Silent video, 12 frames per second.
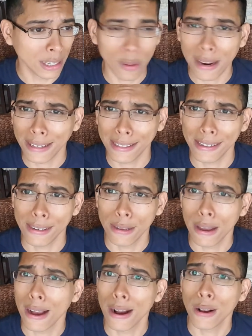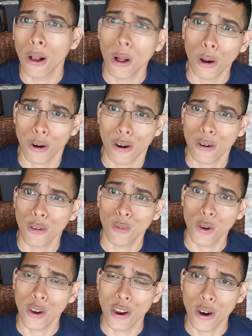They were like these call girls,
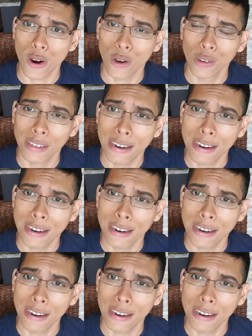working girls,